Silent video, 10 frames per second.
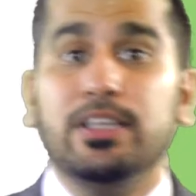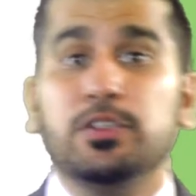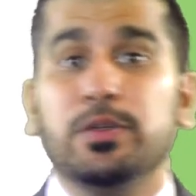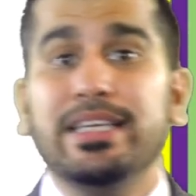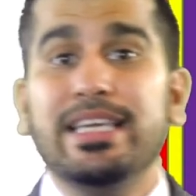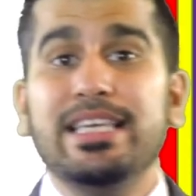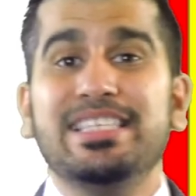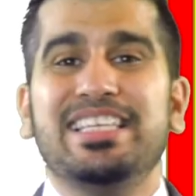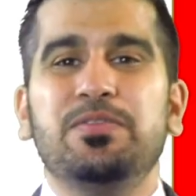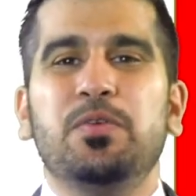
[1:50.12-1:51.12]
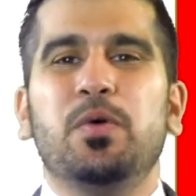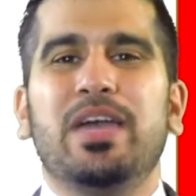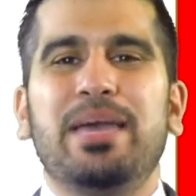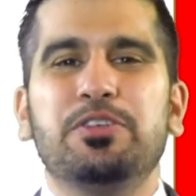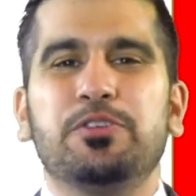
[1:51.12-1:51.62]
During Key Stage 4
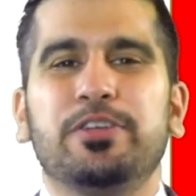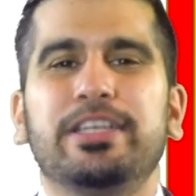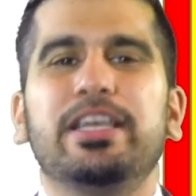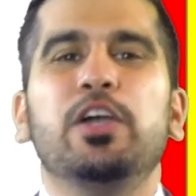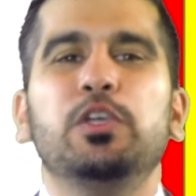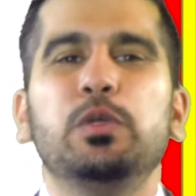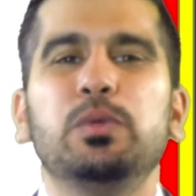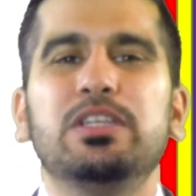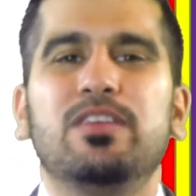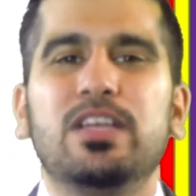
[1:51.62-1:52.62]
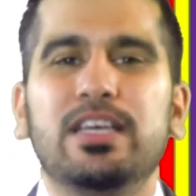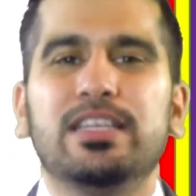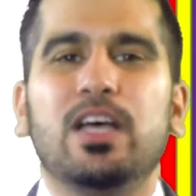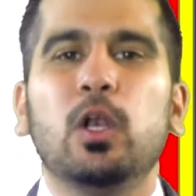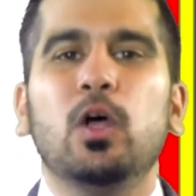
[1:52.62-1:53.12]
chemistry, you would have
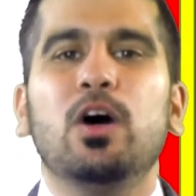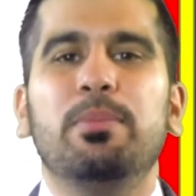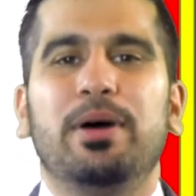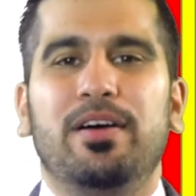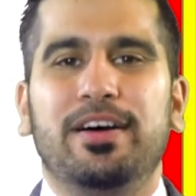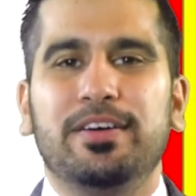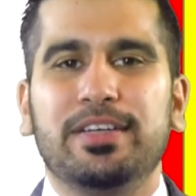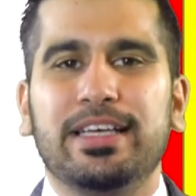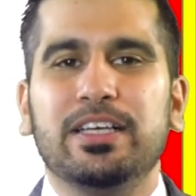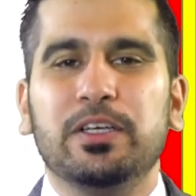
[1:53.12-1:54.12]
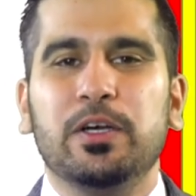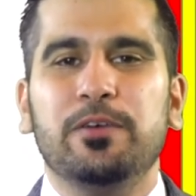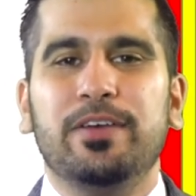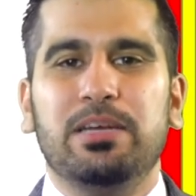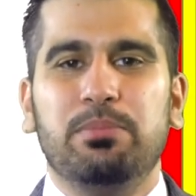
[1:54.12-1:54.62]
learned a lot about ionic and
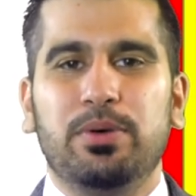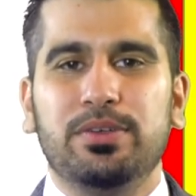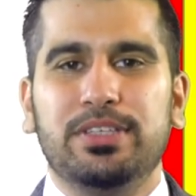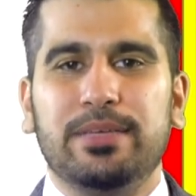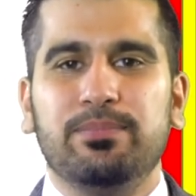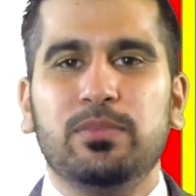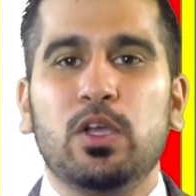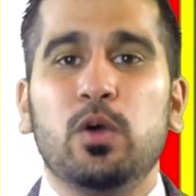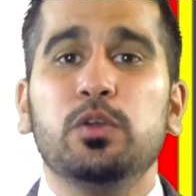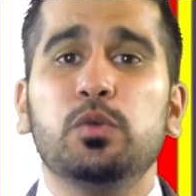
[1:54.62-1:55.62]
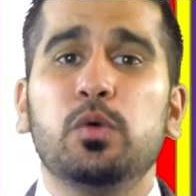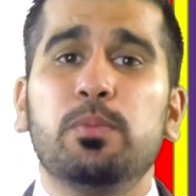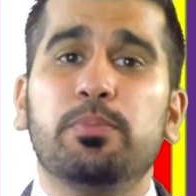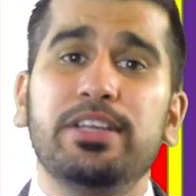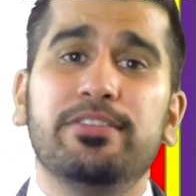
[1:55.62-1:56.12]
covalent bonding, which we'll
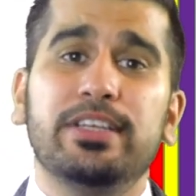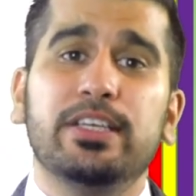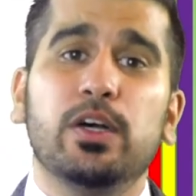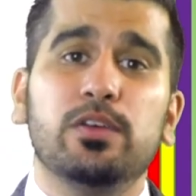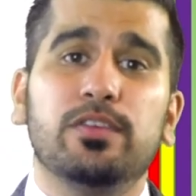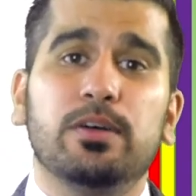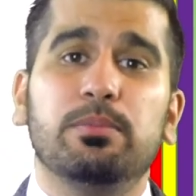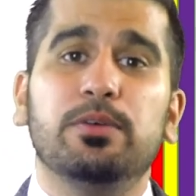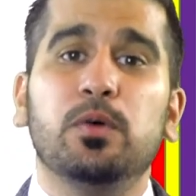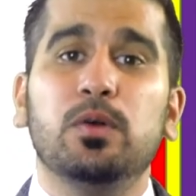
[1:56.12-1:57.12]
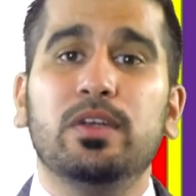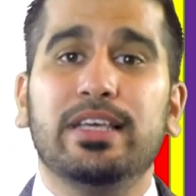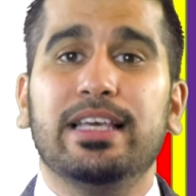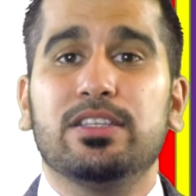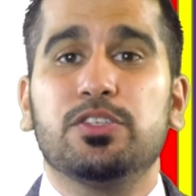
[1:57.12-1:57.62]
briefly go over before
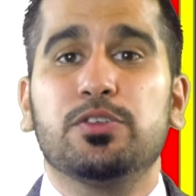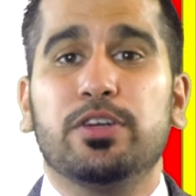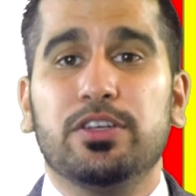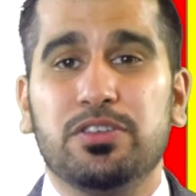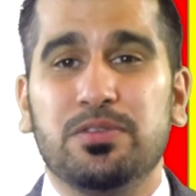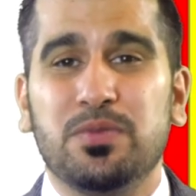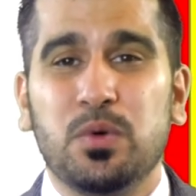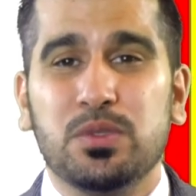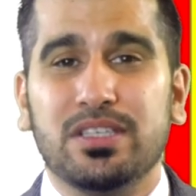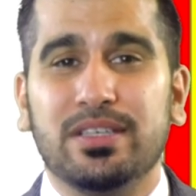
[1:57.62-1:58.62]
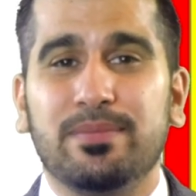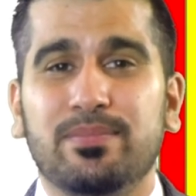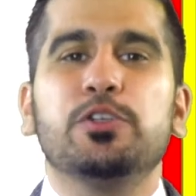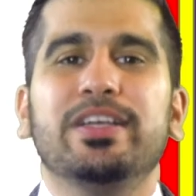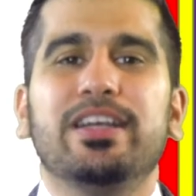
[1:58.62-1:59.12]
looking at the structure of water.
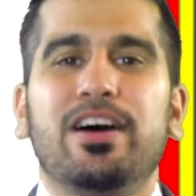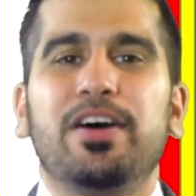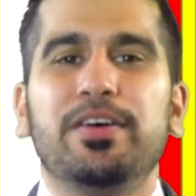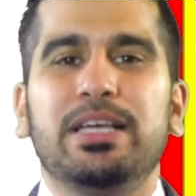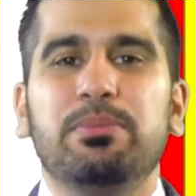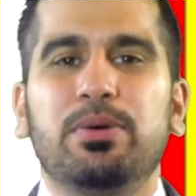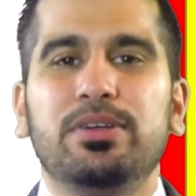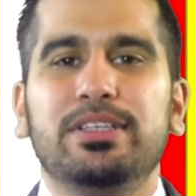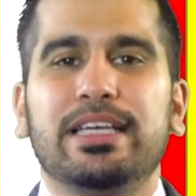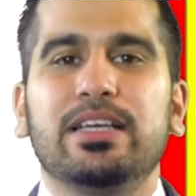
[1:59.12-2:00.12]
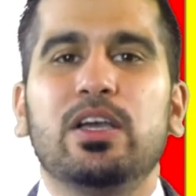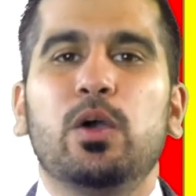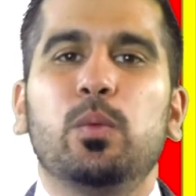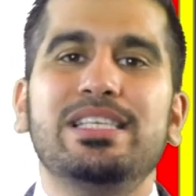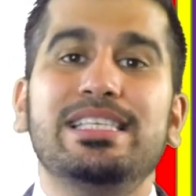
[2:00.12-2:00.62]
During ionic bonding,
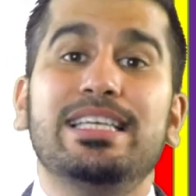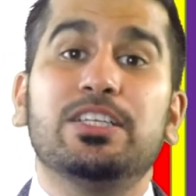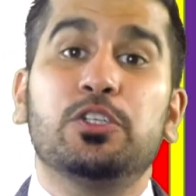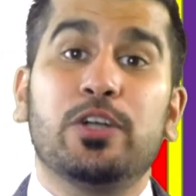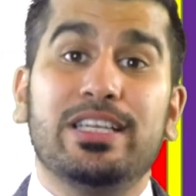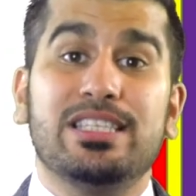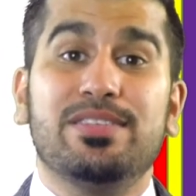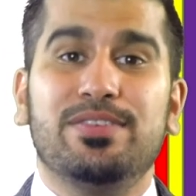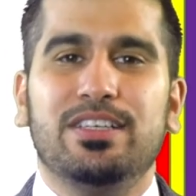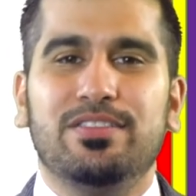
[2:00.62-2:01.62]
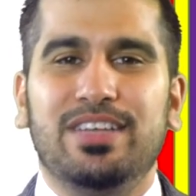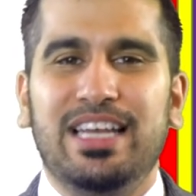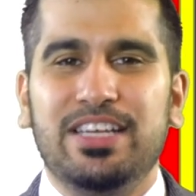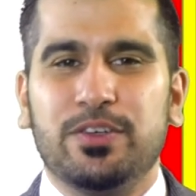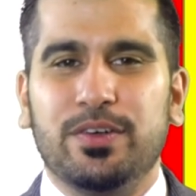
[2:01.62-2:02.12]
we see a transfer of
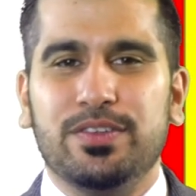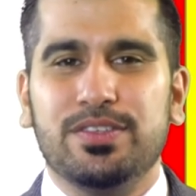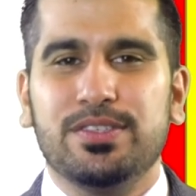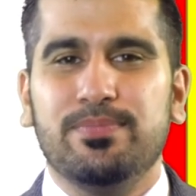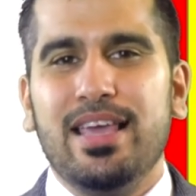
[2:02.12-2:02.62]
electrons.